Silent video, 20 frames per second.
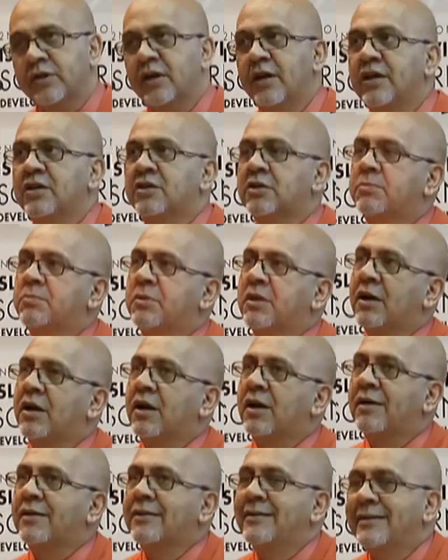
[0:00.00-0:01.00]
each
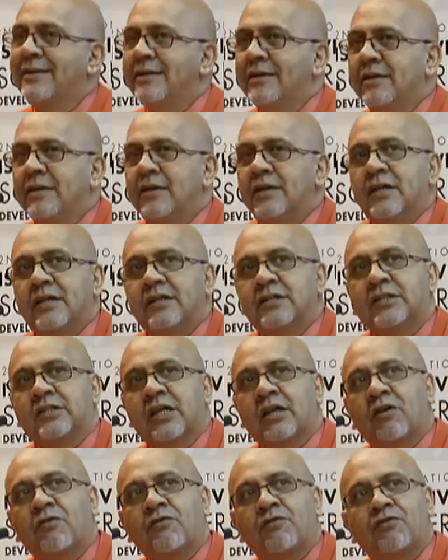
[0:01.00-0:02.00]
particular
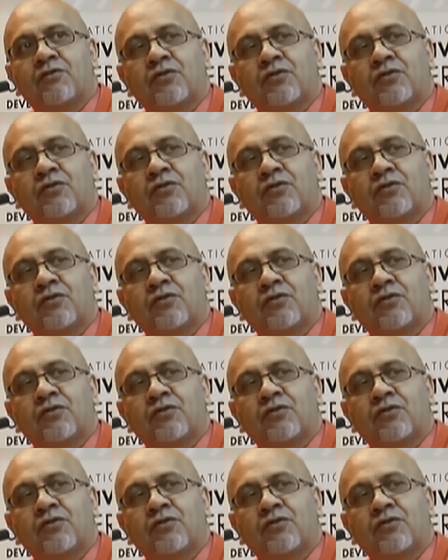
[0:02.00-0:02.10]
set of